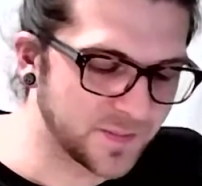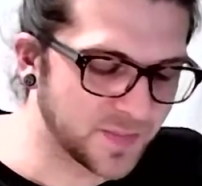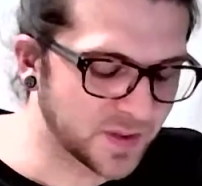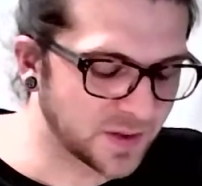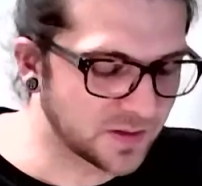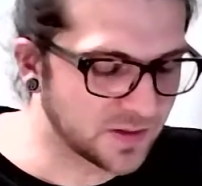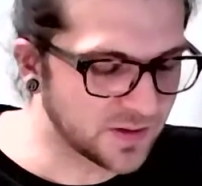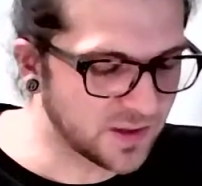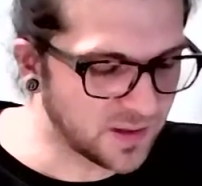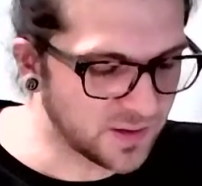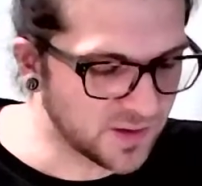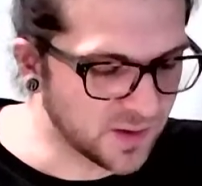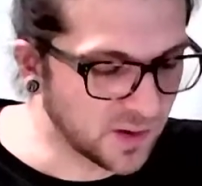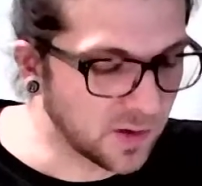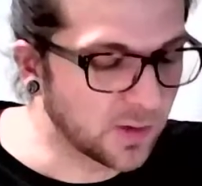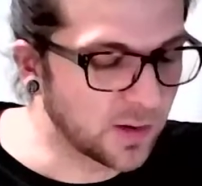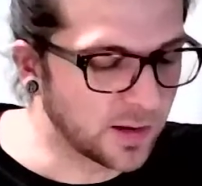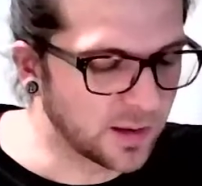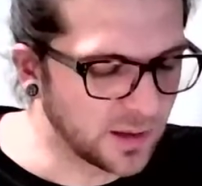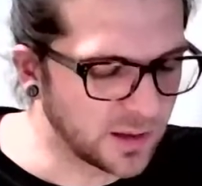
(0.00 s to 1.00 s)
But there's
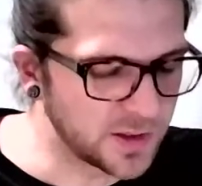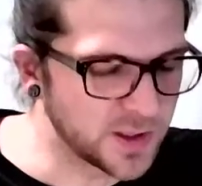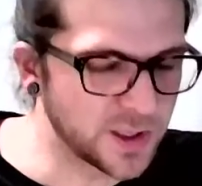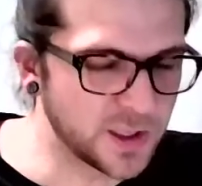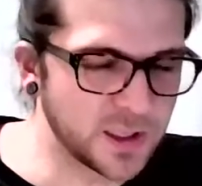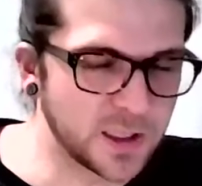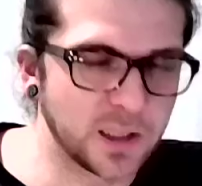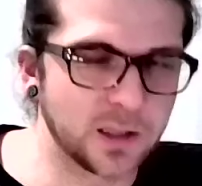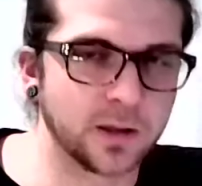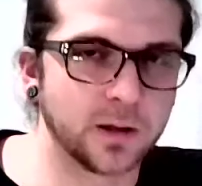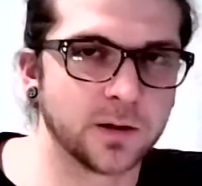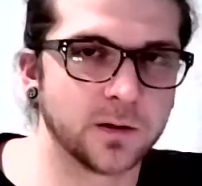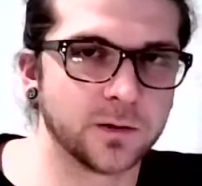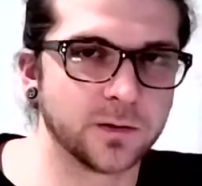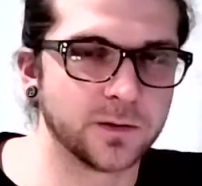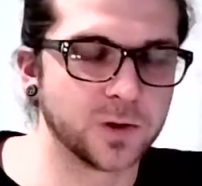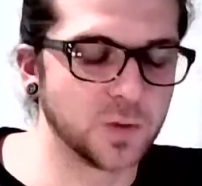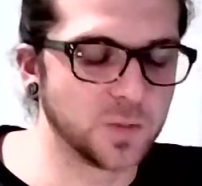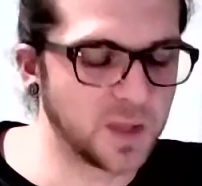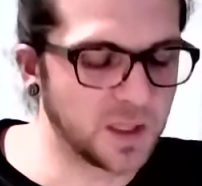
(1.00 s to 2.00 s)
also an energy here
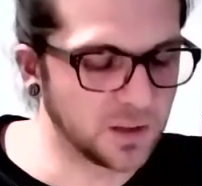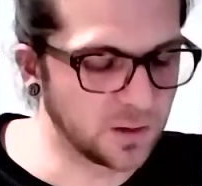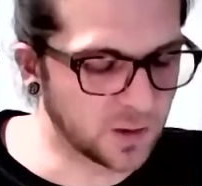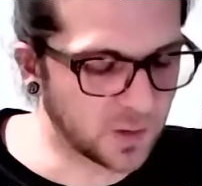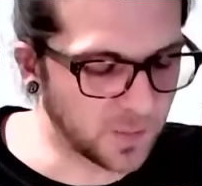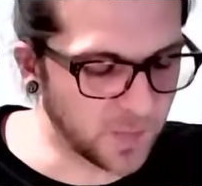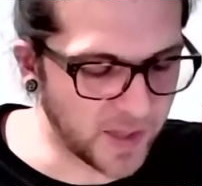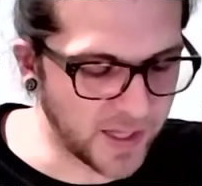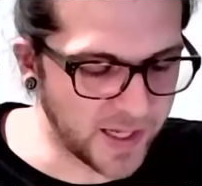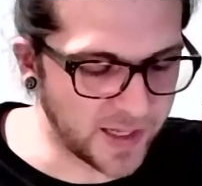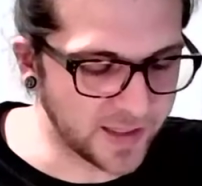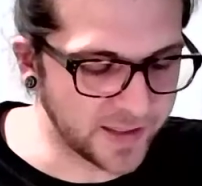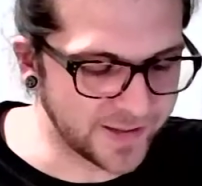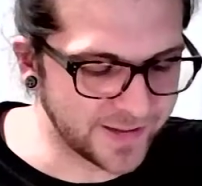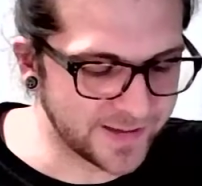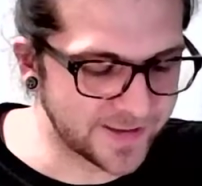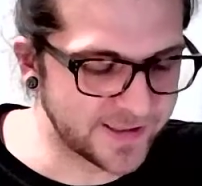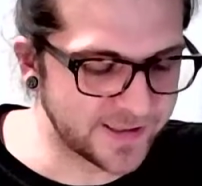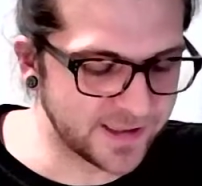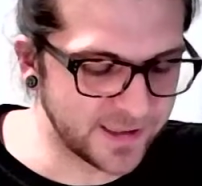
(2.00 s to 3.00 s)
of you may look back
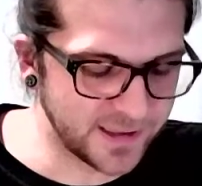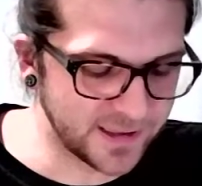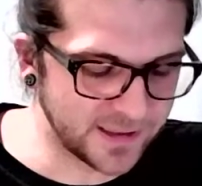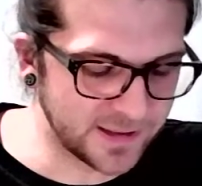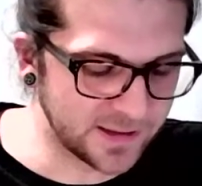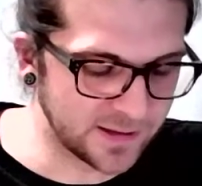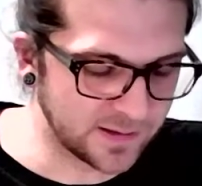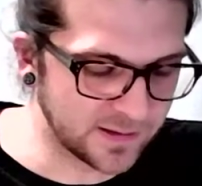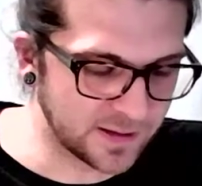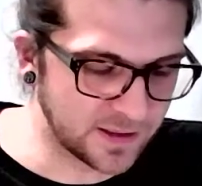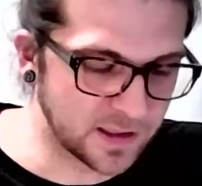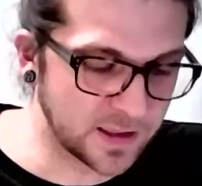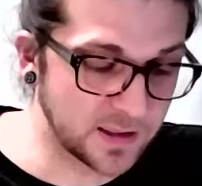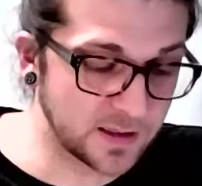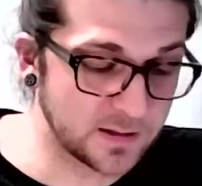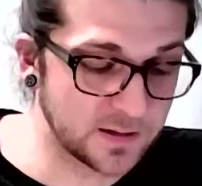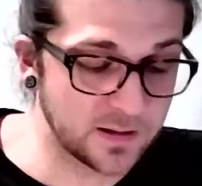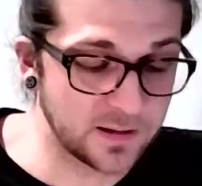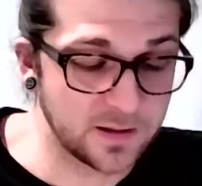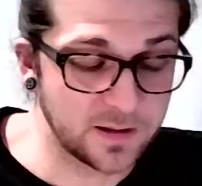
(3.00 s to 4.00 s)
and see
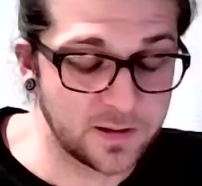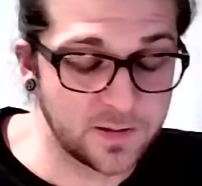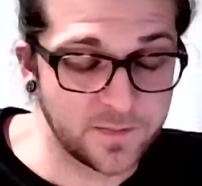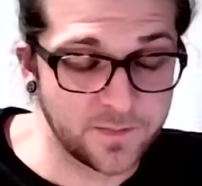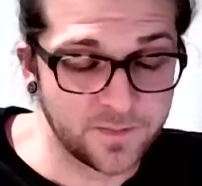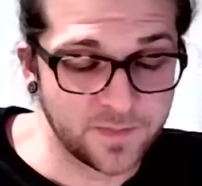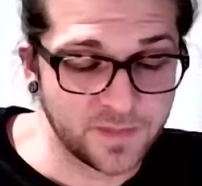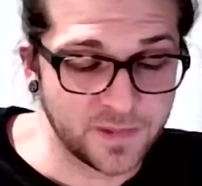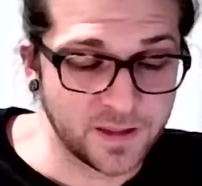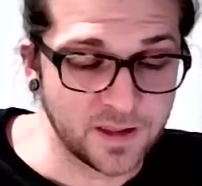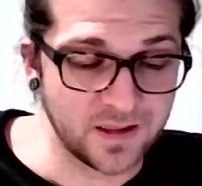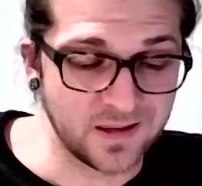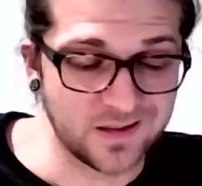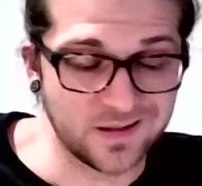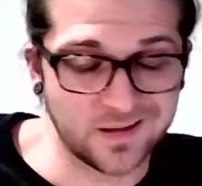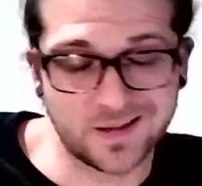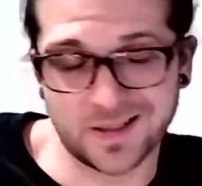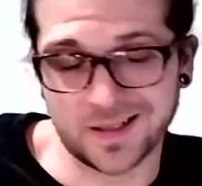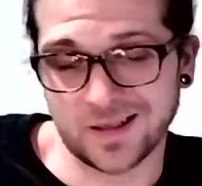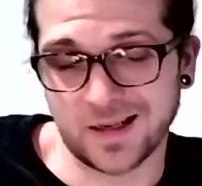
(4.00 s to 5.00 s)
that
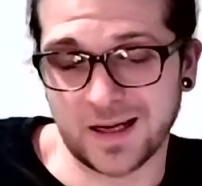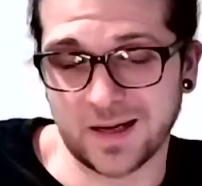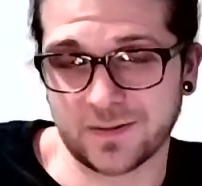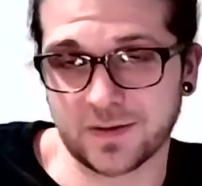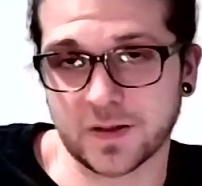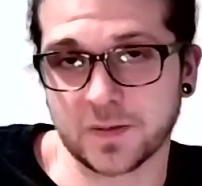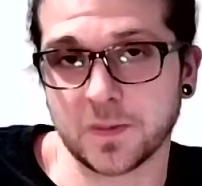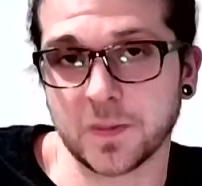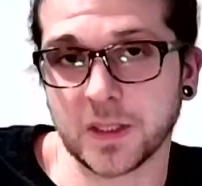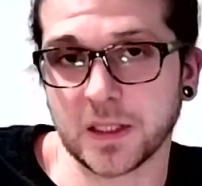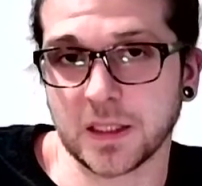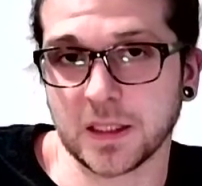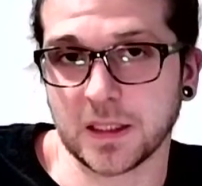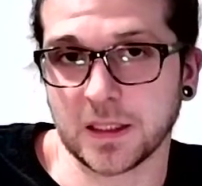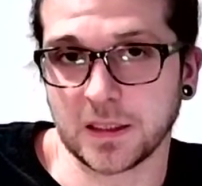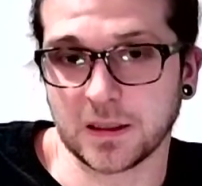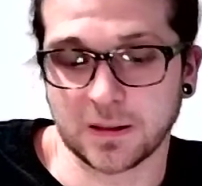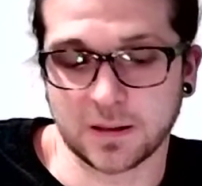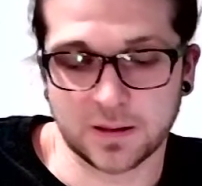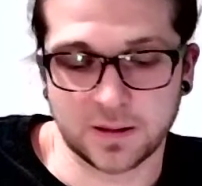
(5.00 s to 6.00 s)
it didn't have to
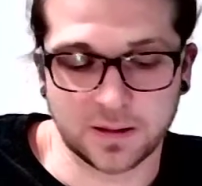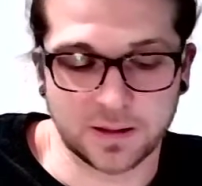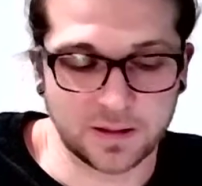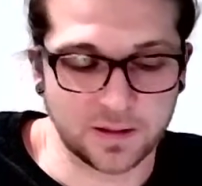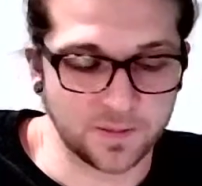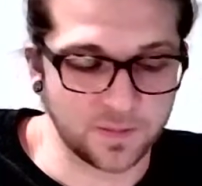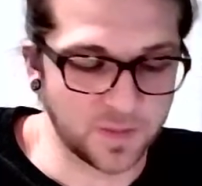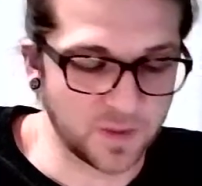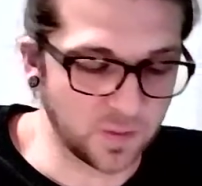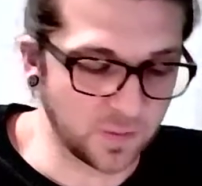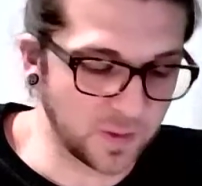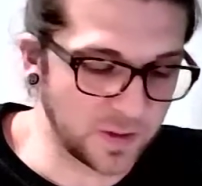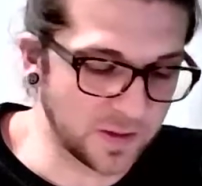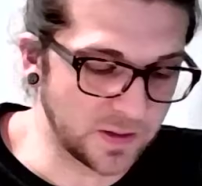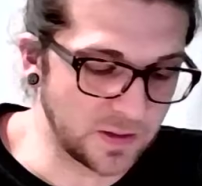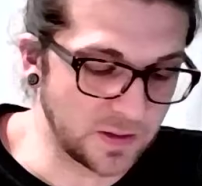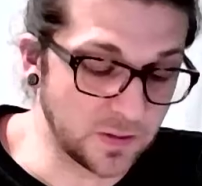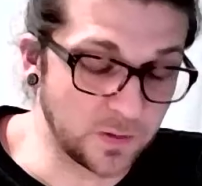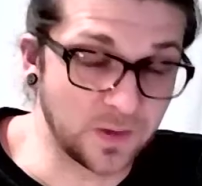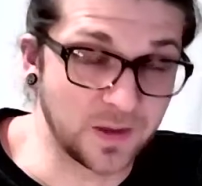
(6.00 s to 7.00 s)
be uh, the way
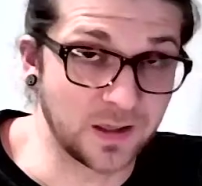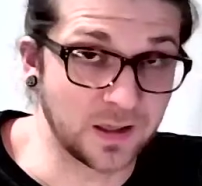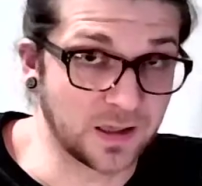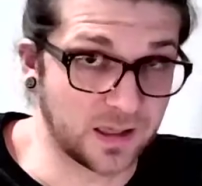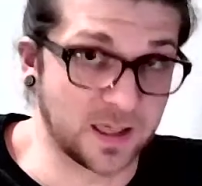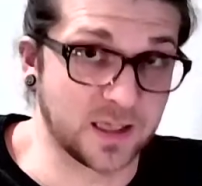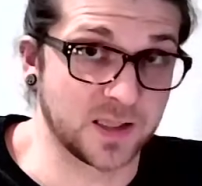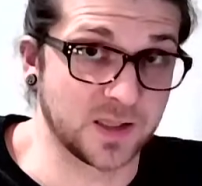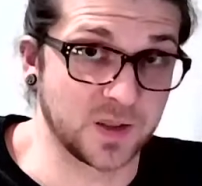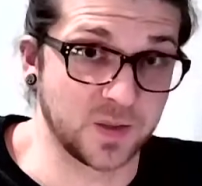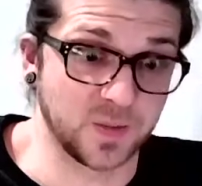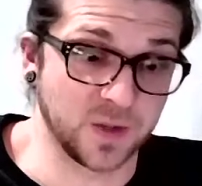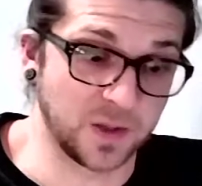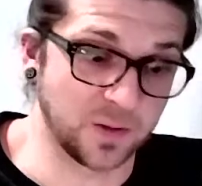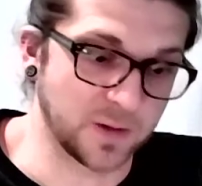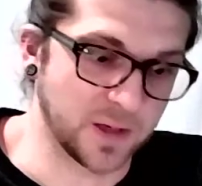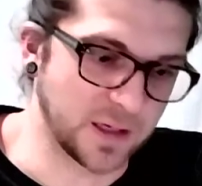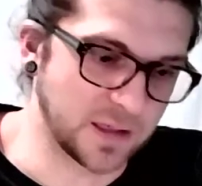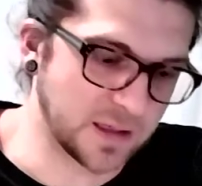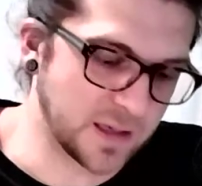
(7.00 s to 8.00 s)
that you think it has to be
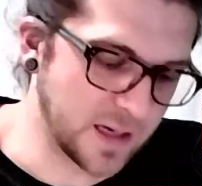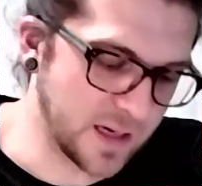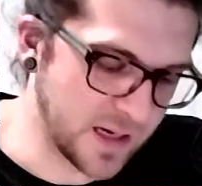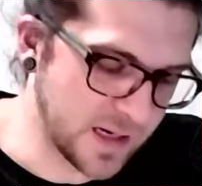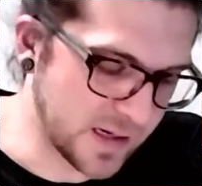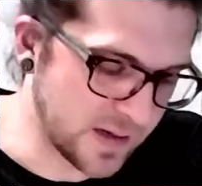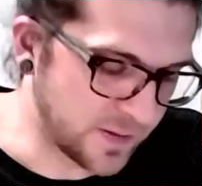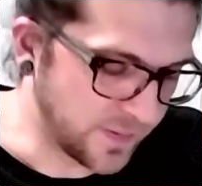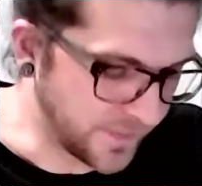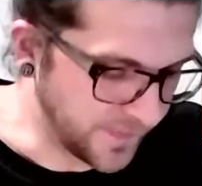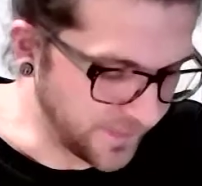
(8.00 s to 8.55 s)
right now.